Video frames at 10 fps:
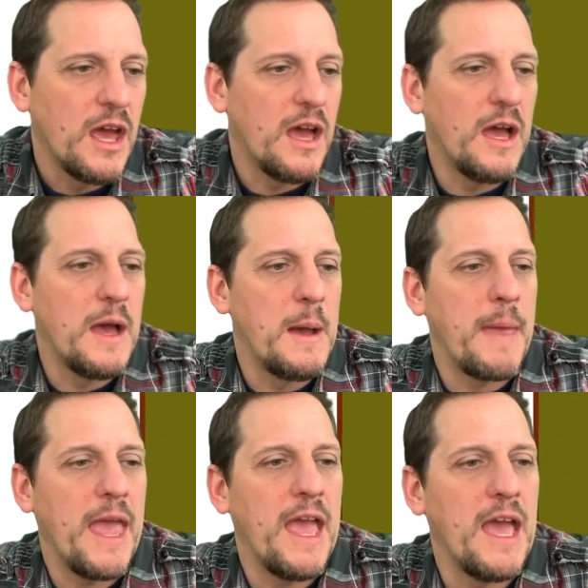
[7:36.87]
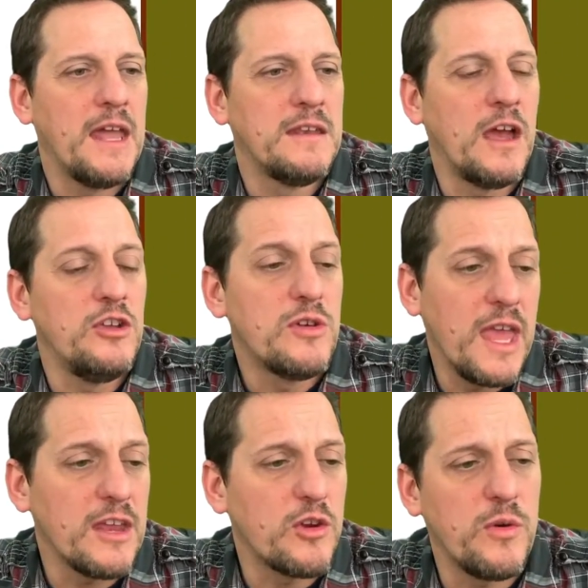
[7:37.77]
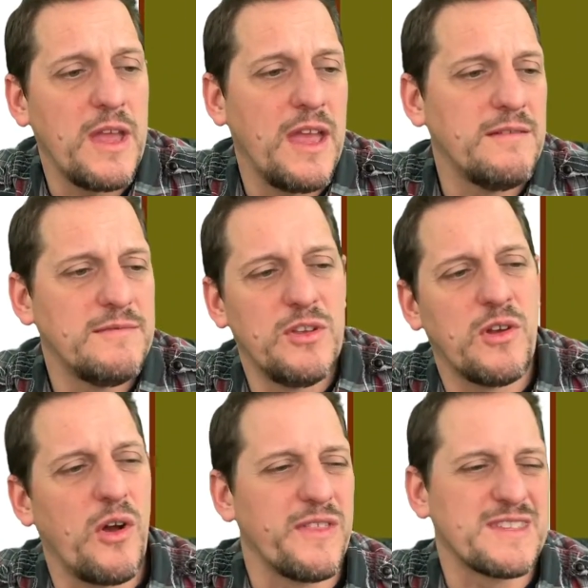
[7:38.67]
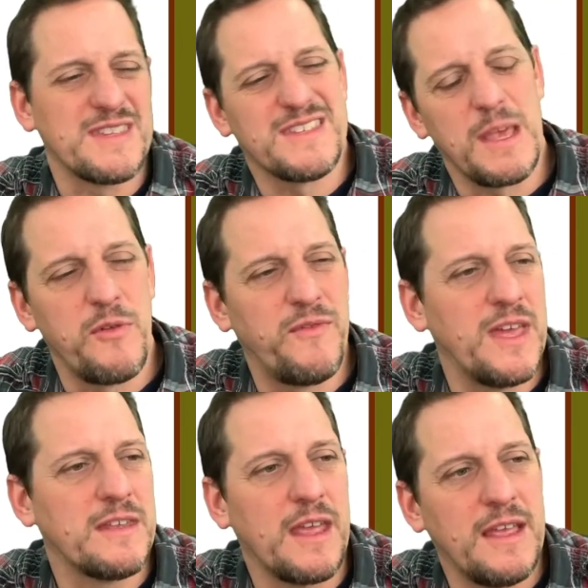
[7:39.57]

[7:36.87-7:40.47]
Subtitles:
And you can call this a sub-event.